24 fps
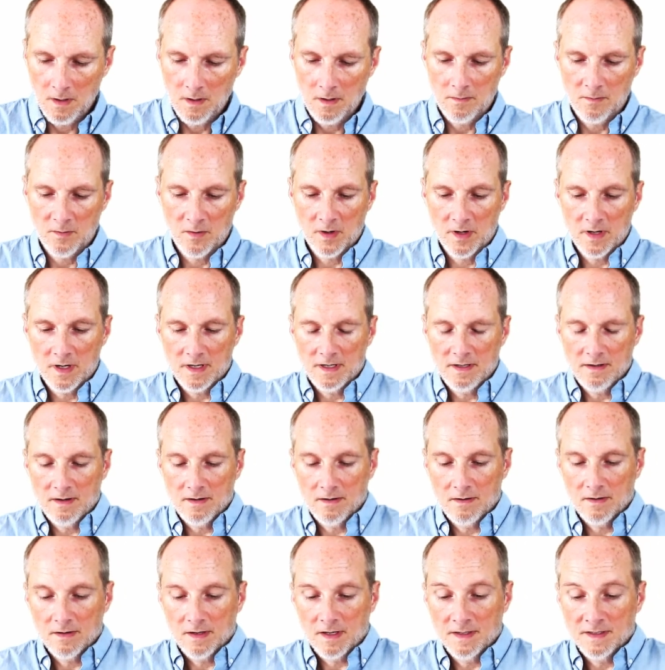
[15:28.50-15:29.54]
We're going
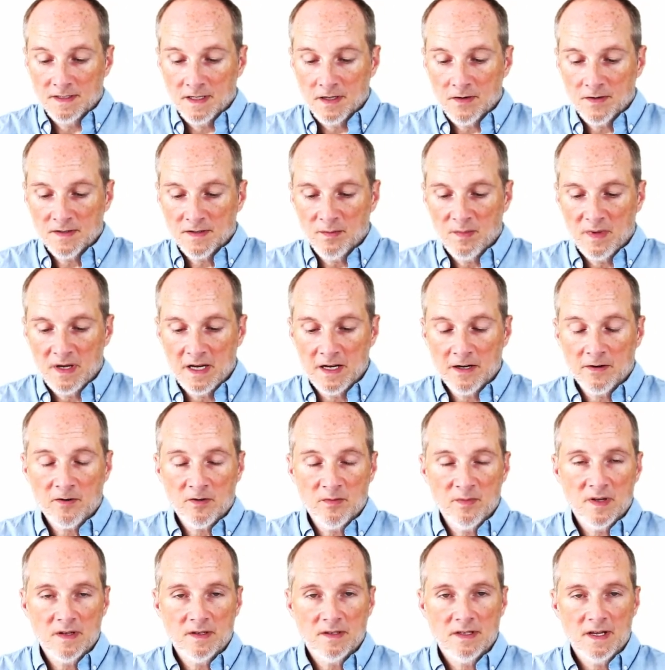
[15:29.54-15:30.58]
to consider some
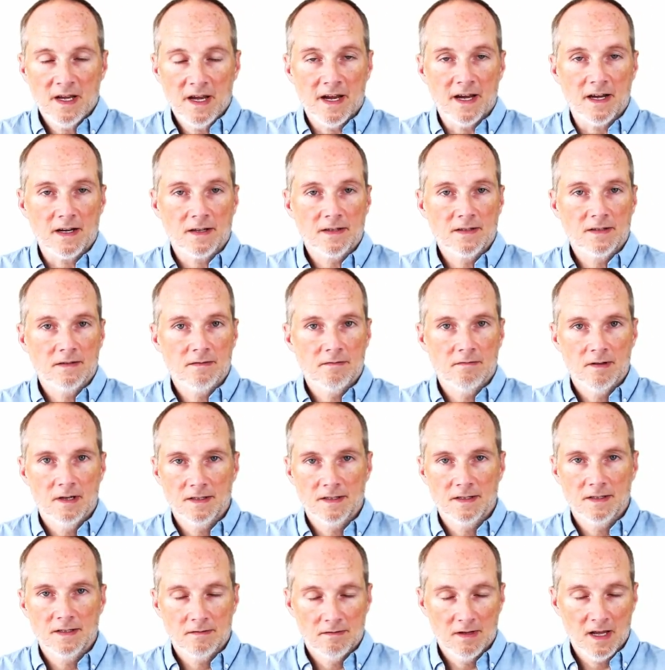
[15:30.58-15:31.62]
increment to x. It's
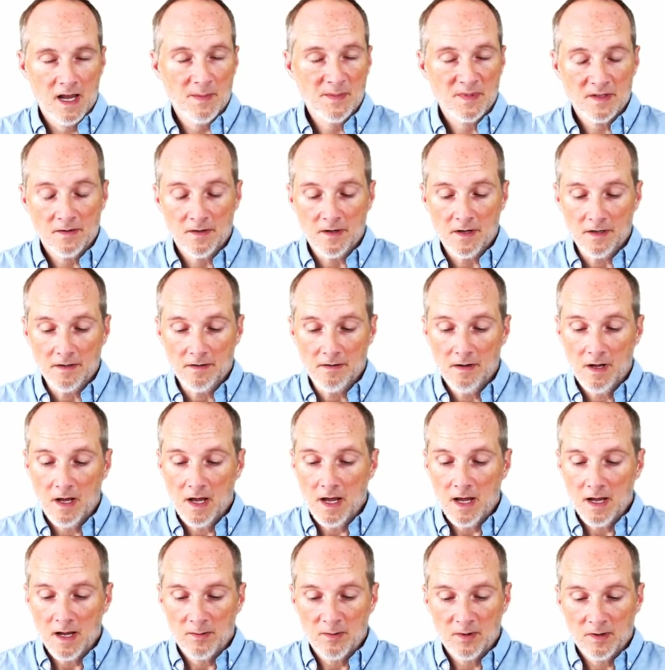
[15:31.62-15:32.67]
epsilon.
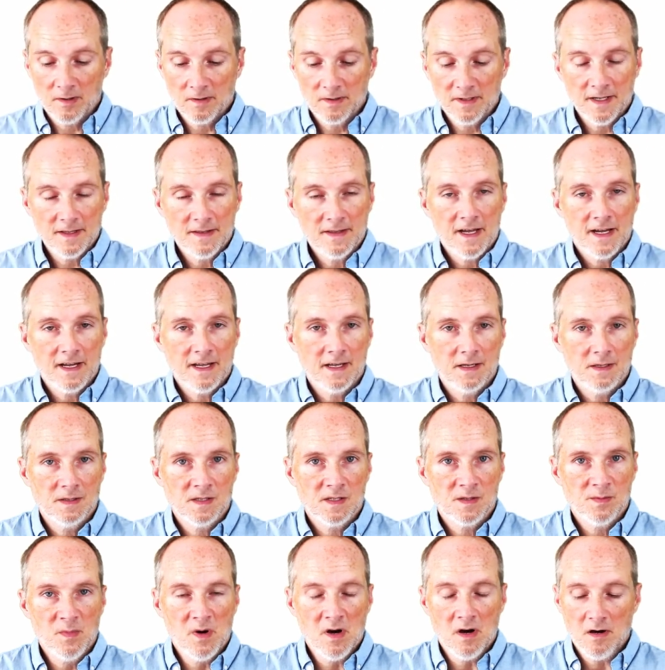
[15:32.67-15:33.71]
We're going to let that get
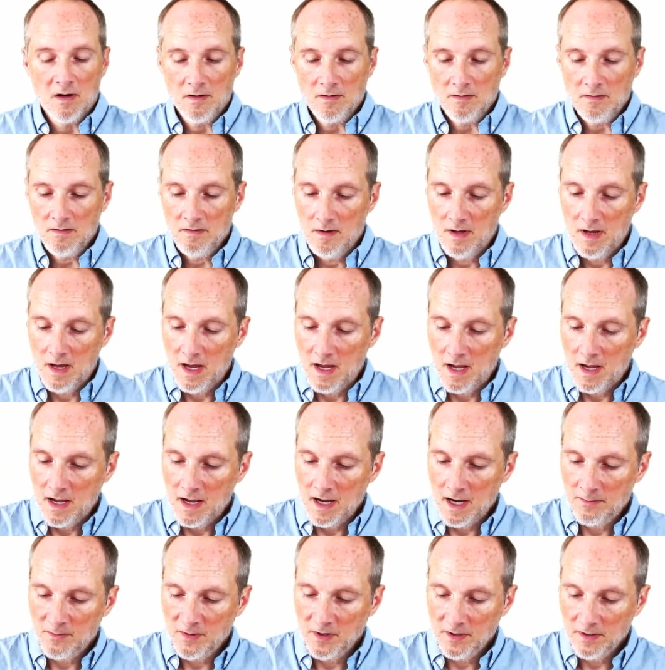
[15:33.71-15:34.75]
small,
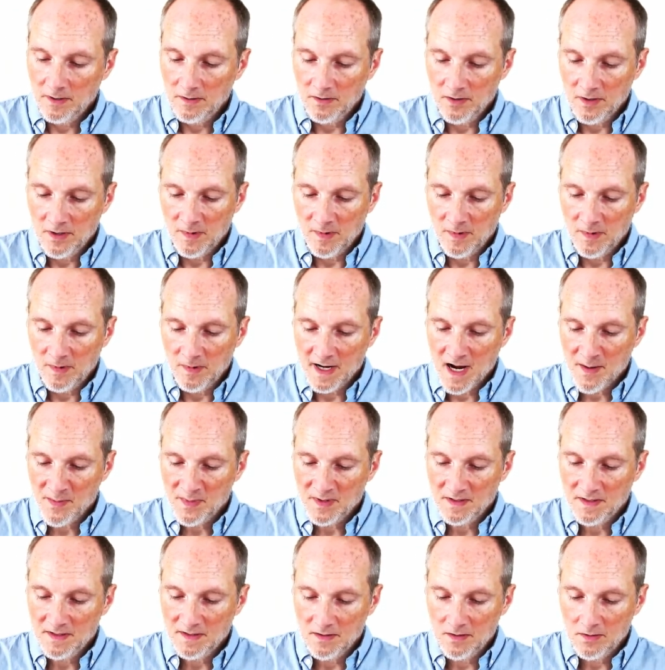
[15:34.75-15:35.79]
and we're going to look at what
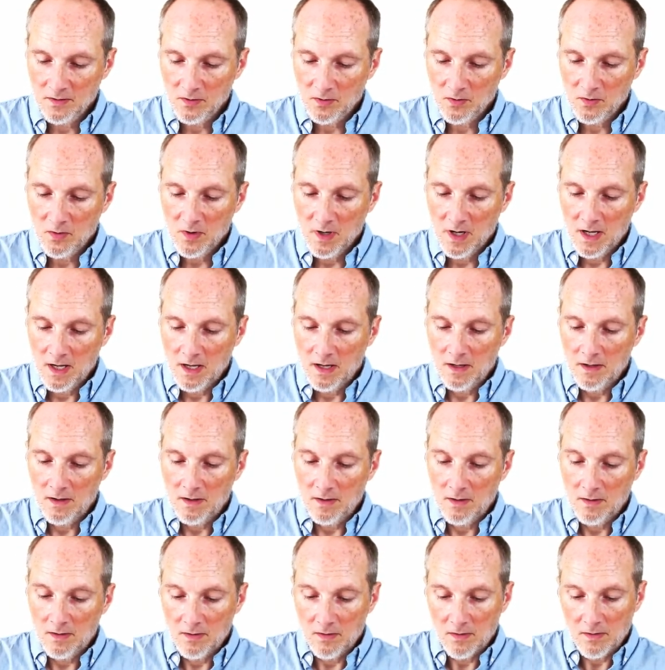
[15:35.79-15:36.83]
happens to
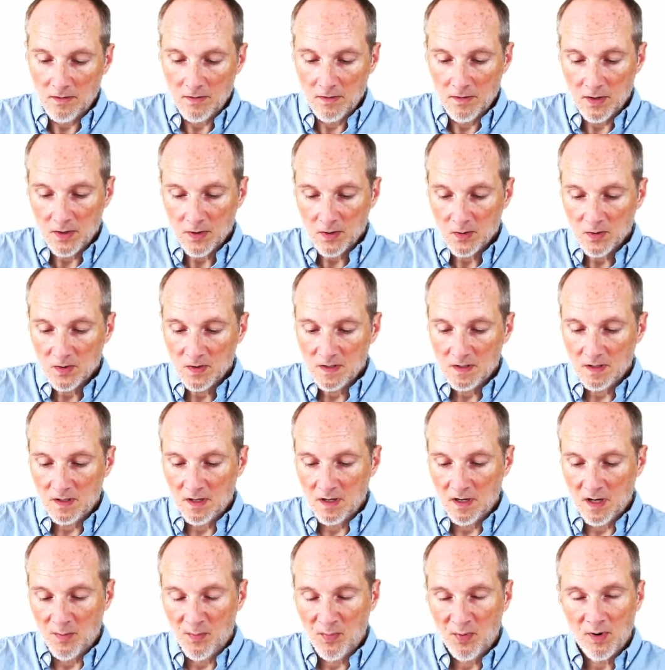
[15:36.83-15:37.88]
those
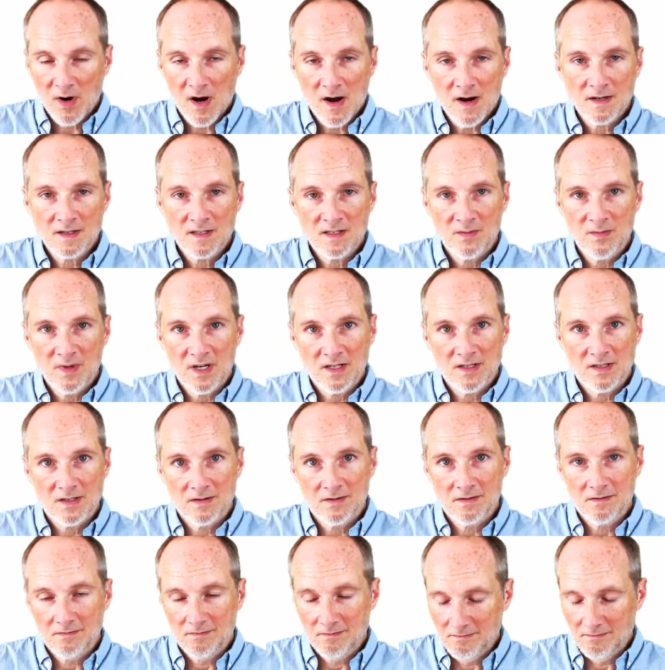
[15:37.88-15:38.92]

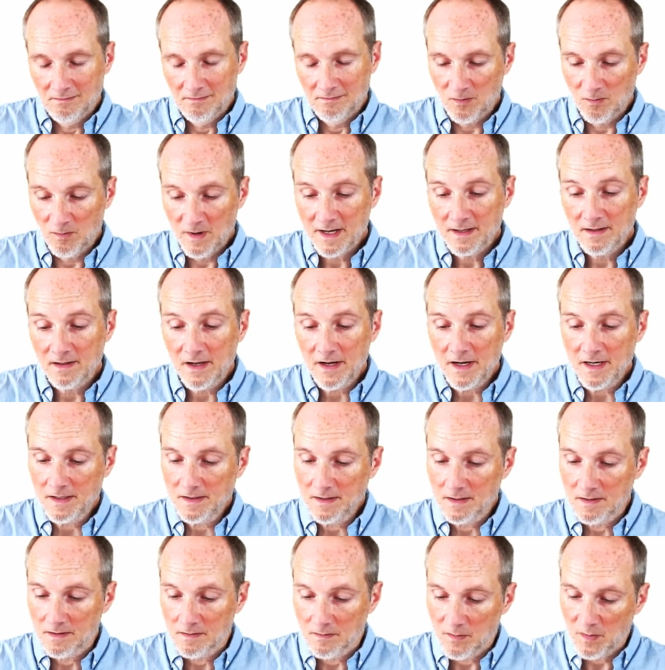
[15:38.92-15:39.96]
approximation, the red
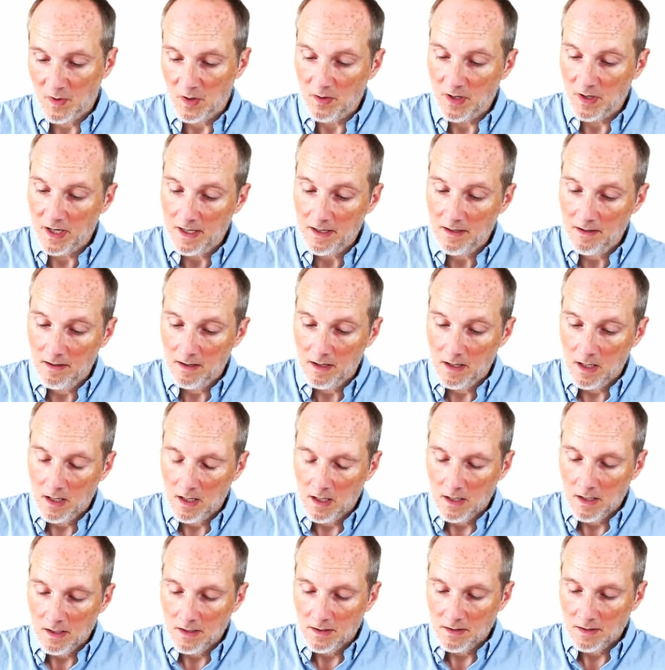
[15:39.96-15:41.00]
lines. Okay,
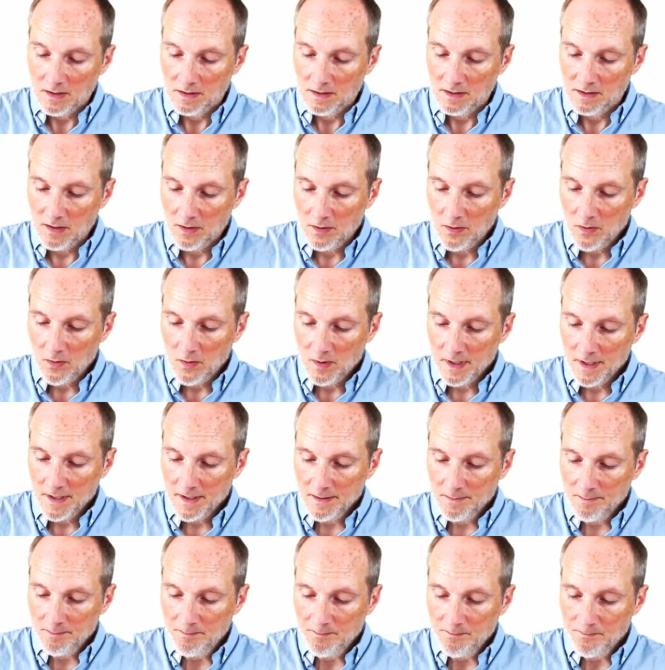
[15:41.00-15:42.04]
so
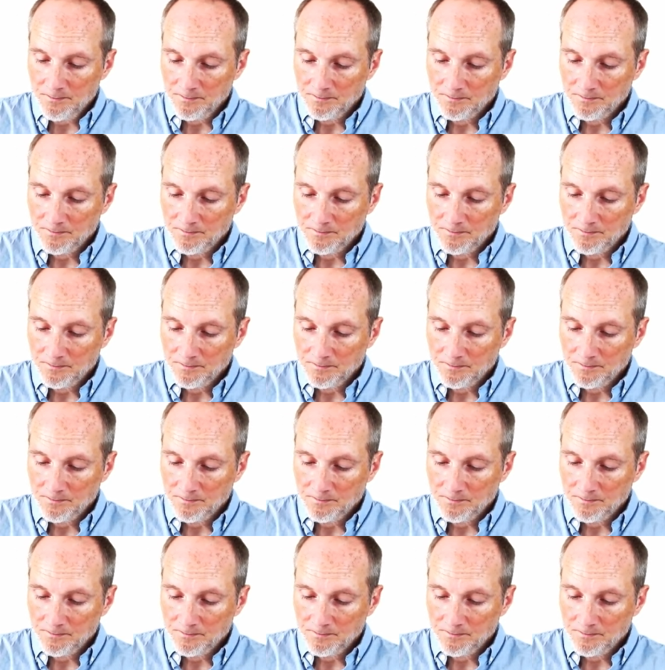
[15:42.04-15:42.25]
um,